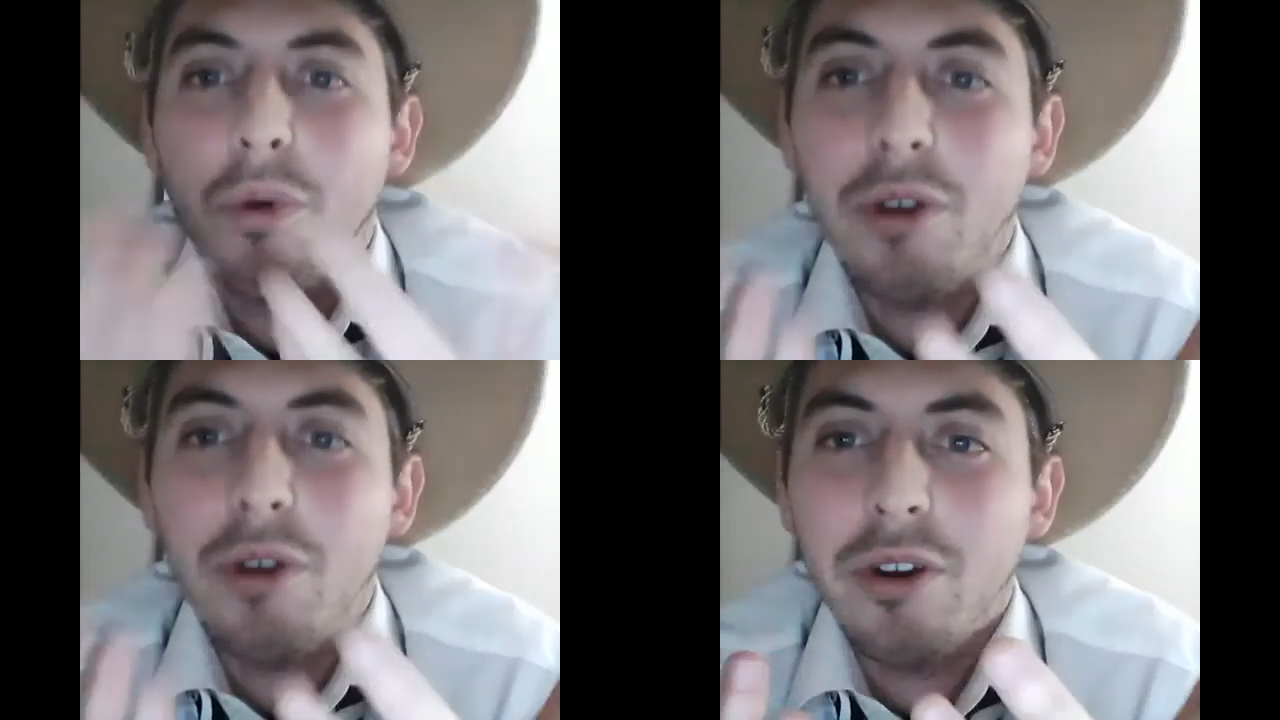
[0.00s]

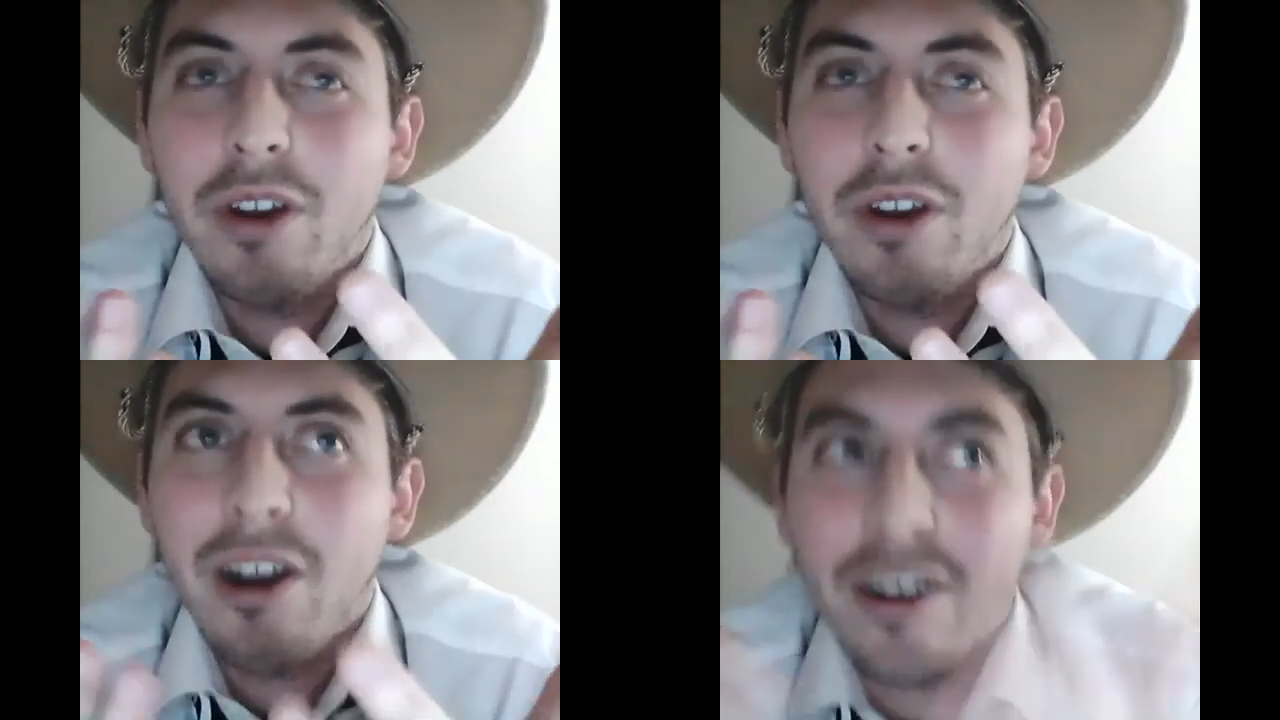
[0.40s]

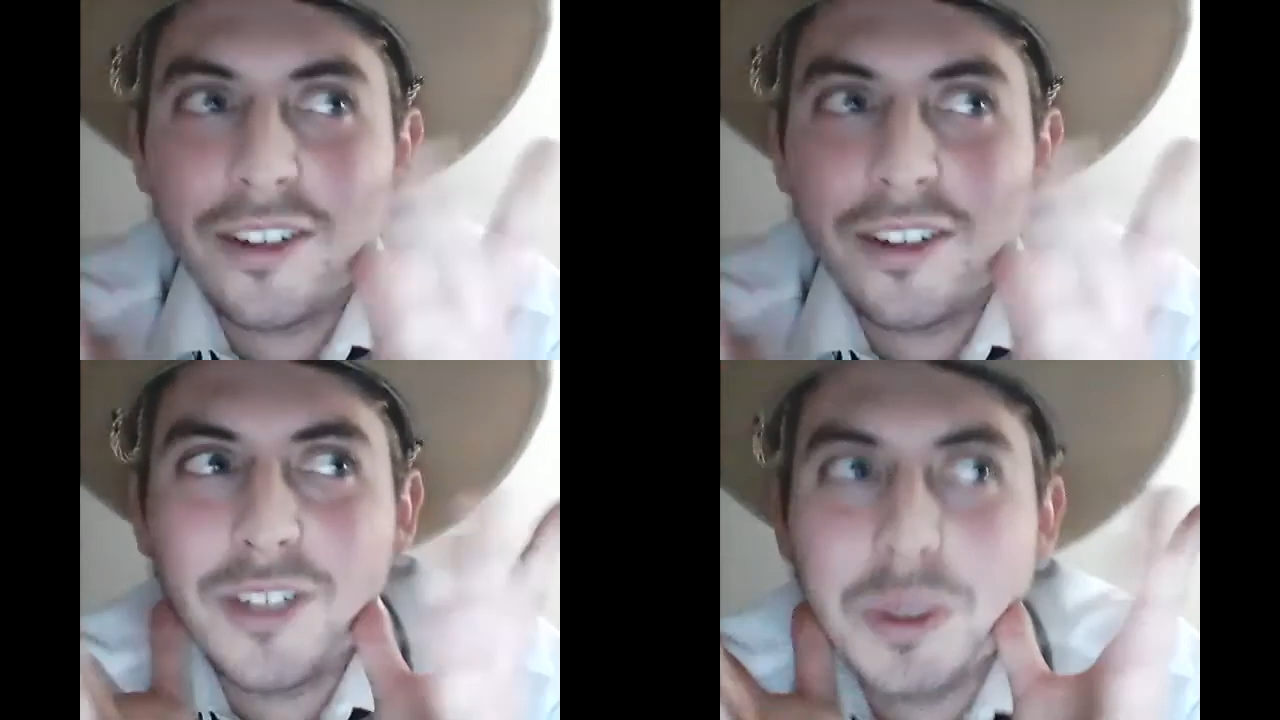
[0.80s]
pour
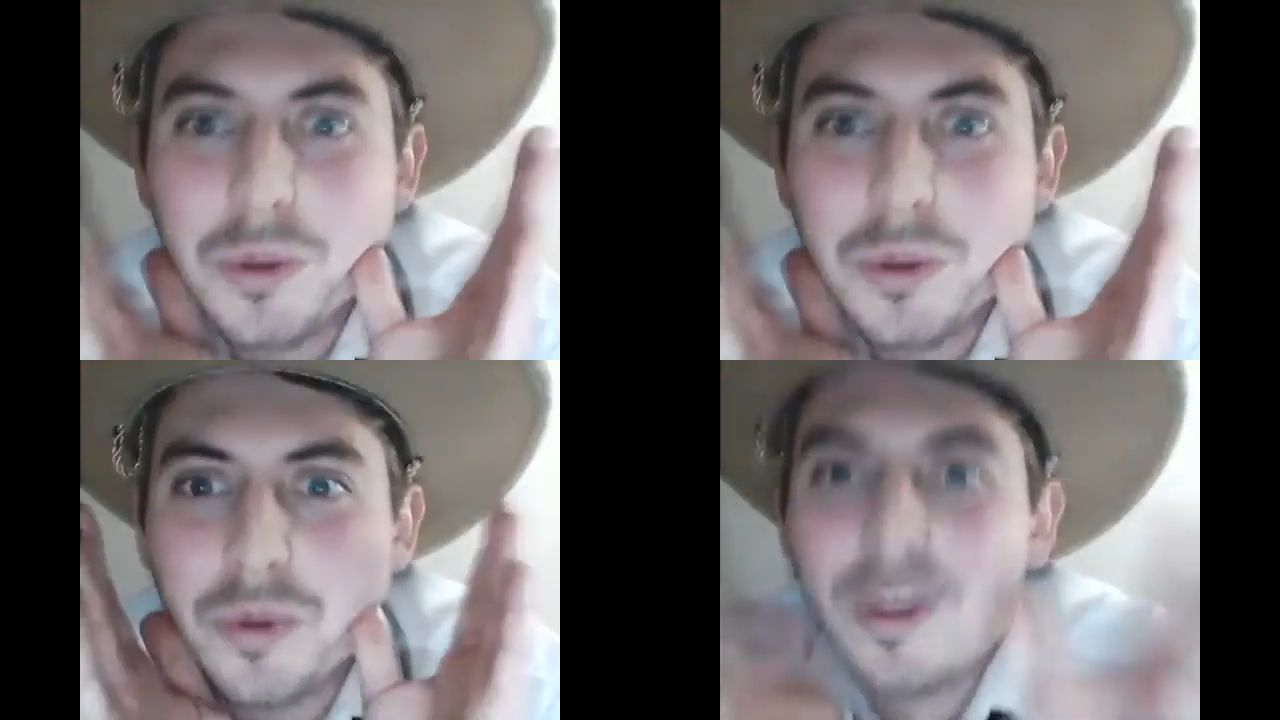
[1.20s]

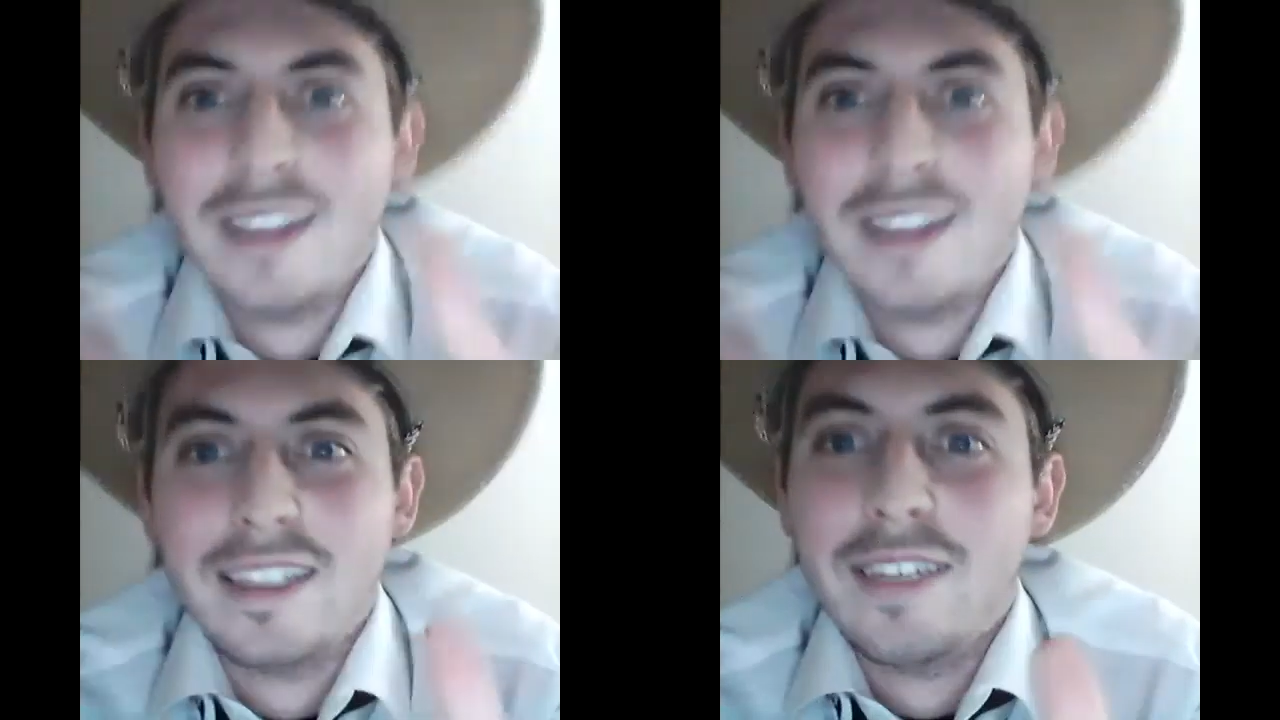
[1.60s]
onto
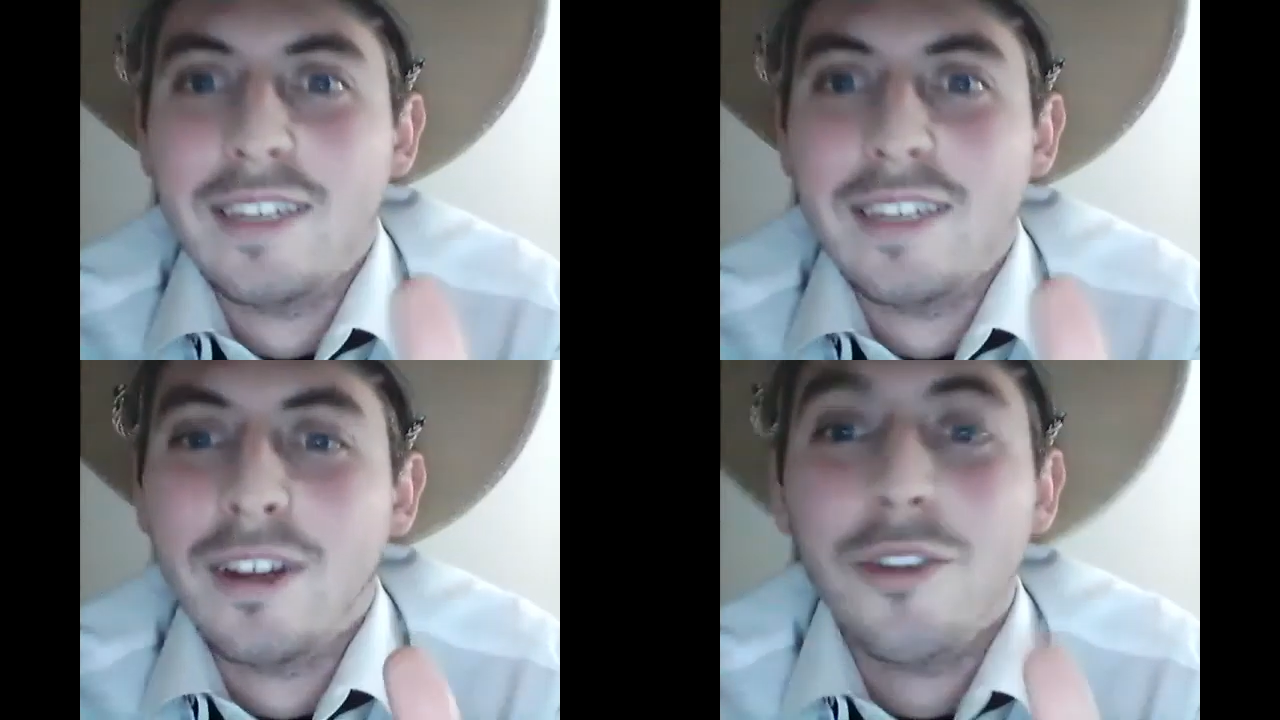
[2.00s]
that
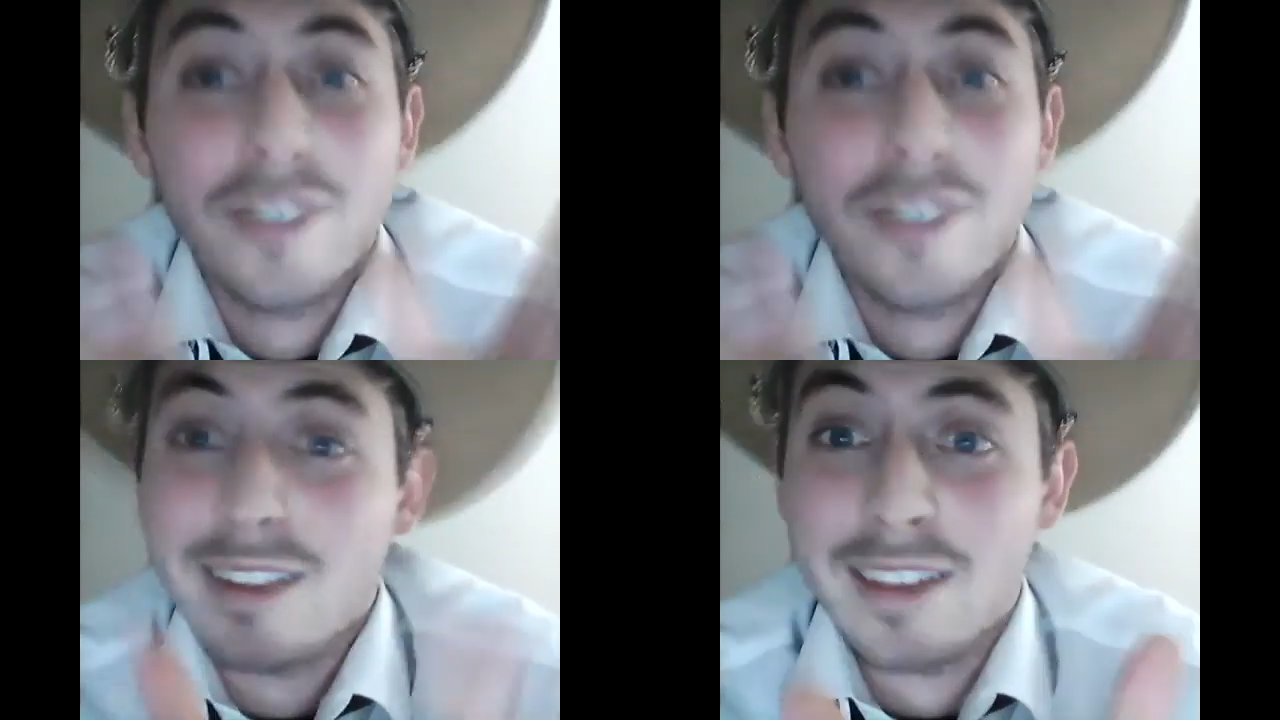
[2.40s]
significant other.
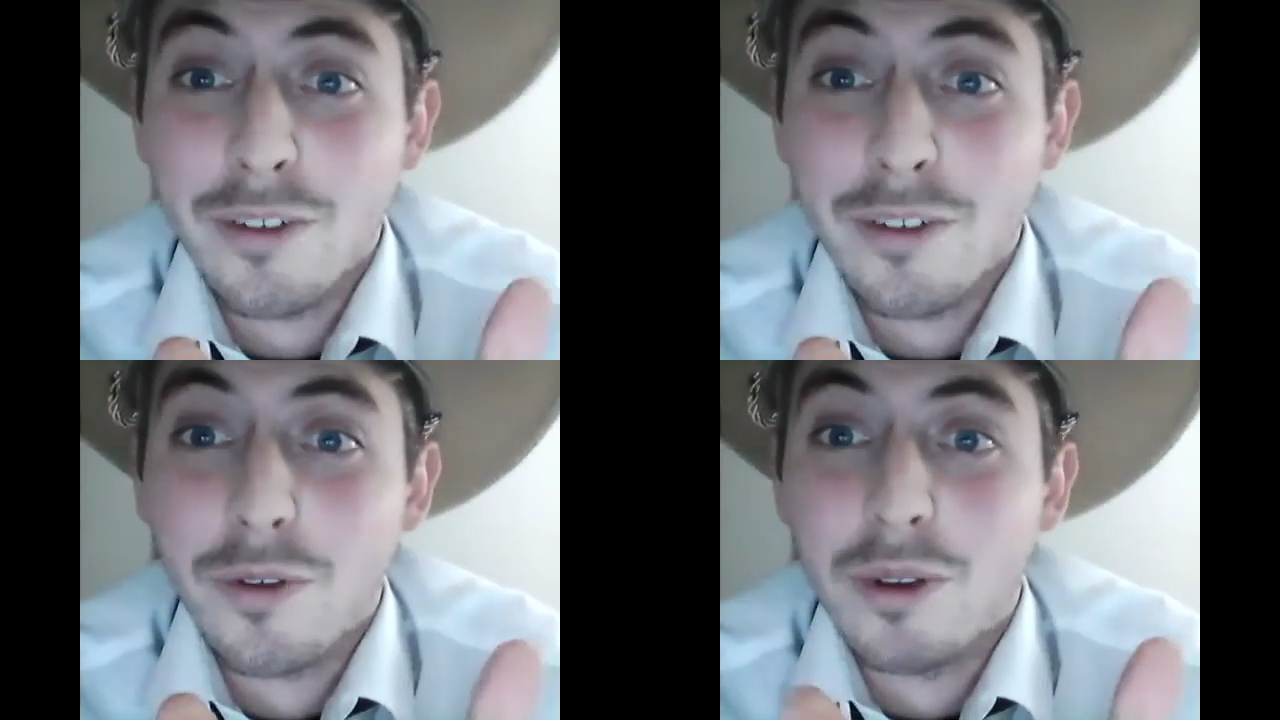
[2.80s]
It's not
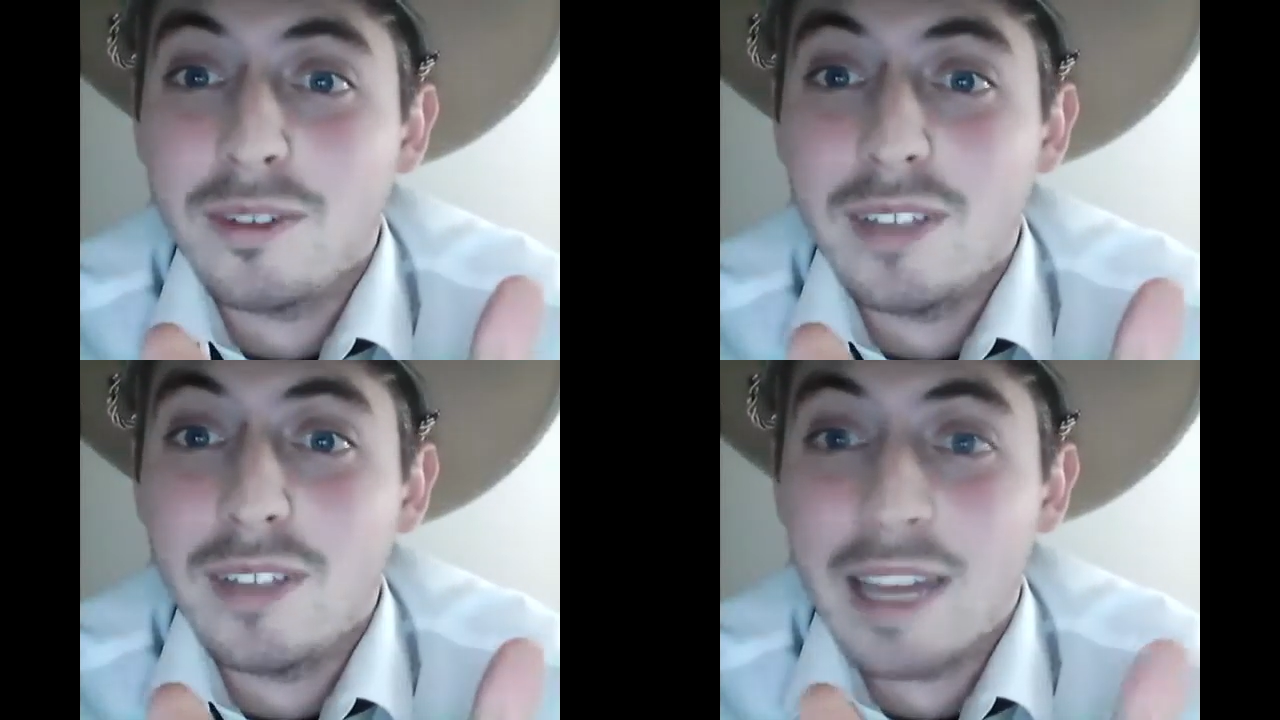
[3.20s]
their fault at